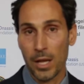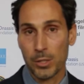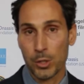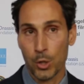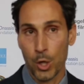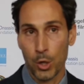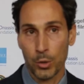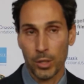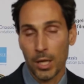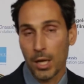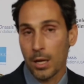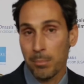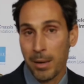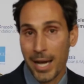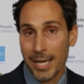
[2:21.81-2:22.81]
has grown
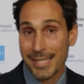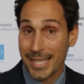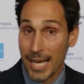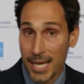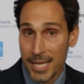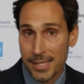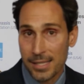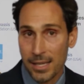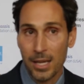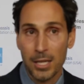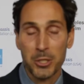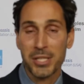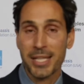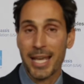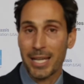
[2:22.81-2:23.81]
by size,
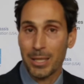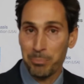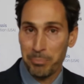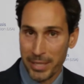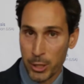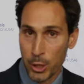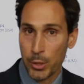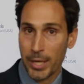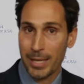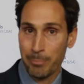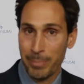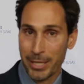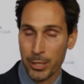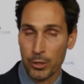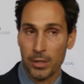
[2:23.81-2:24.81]
just getting bigger and
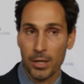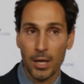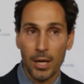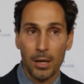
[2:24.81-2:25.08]
bigger,